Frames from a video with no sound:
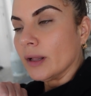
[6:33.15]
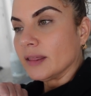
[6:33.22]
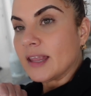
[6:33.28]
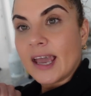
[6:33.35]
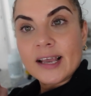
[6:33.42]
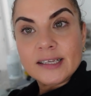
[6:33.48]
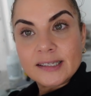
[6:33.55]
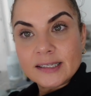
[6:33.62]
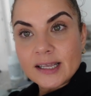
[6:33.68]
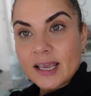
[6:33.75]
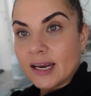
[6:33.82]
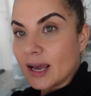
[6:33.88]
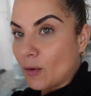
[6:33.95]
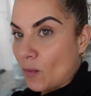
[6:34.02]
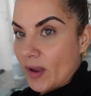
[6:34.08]
days
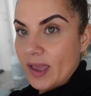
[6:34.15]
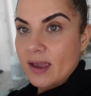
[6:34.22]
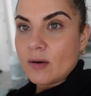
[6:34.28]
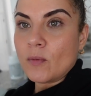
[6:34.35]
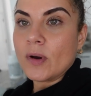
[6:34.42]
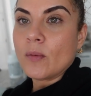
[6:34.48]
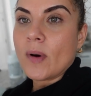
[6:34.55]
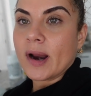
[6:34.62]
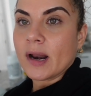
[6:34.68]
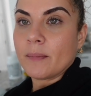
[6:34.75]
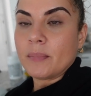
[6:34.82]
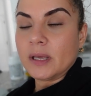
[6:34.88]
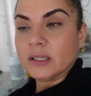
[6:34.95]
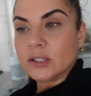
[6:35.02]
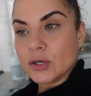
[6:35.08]
in a week, we wanna
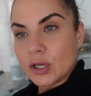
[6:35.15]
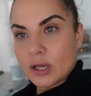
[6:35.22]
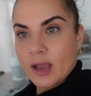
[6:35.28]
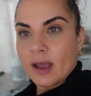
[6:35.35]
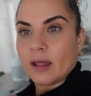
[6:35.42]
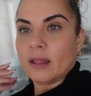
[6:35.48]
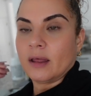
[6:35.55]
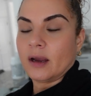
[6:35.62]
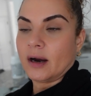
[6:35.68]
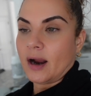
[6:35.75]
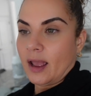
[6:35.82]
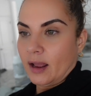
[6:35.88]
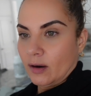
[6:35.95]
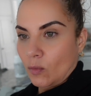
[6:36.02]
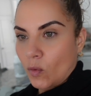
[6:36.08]
be together
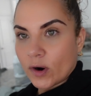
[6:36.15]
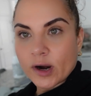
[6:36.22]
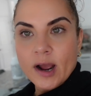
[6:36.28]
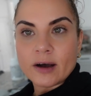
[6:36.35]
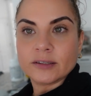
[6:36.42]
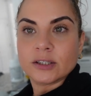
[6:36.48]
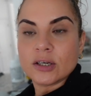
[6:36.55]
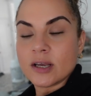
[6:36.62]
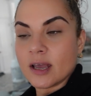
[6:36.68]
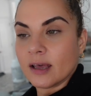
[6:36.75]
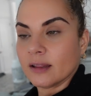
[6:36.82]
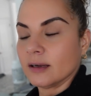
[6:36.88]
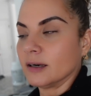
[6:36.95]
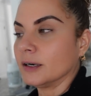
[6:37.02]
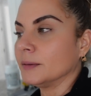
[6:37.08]
and work out
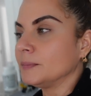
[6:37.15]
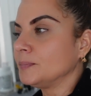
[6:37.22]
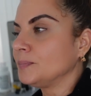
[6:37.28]
together.